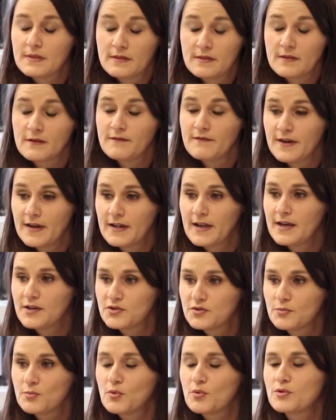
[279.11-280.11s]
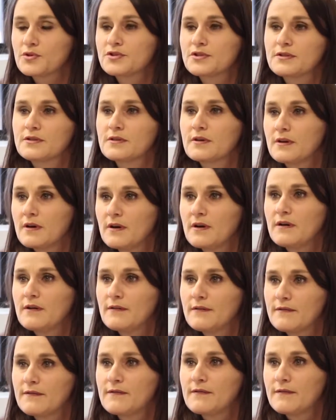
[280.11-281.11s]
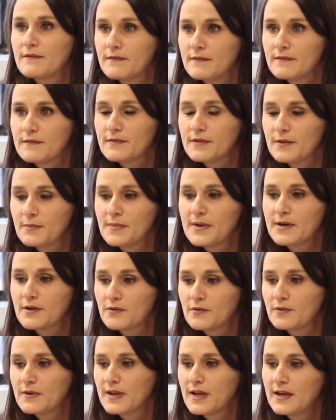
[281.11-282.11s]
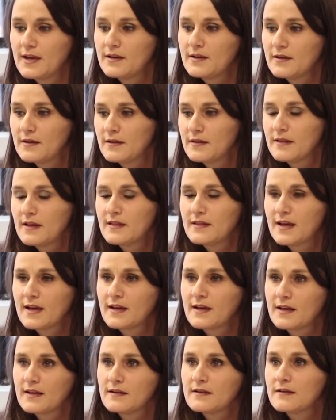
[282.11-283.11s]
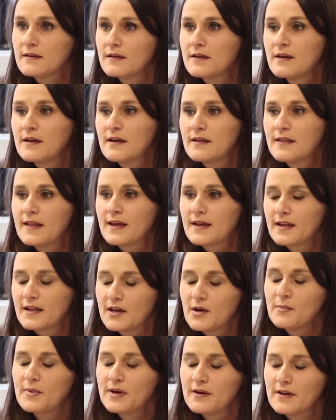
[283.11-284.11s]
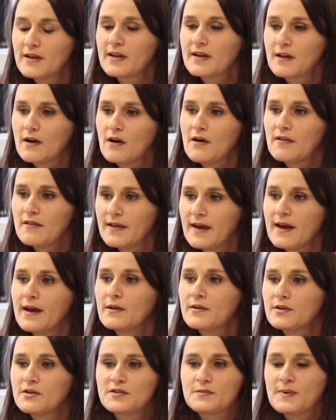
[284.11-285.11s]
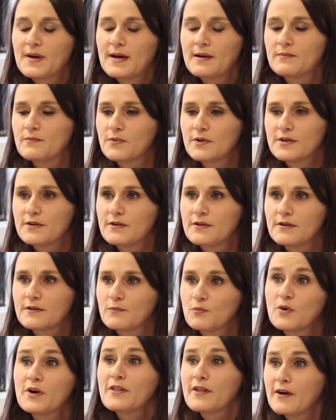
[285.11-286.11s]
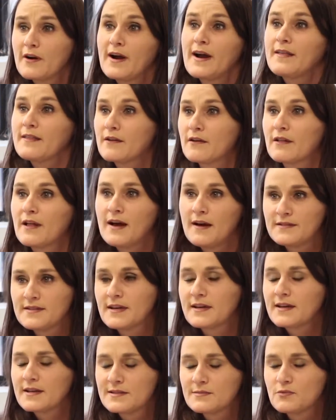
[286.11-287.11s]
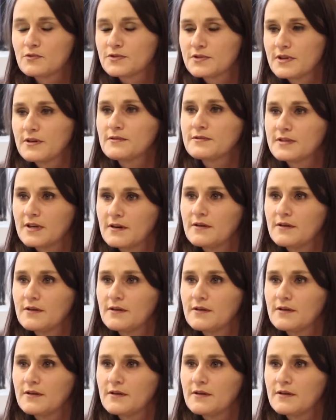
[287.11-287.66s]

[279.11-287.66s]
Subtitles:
the financial portion of the medical need that they can come here to get all that, despite where they're at in their lives, I guess more so.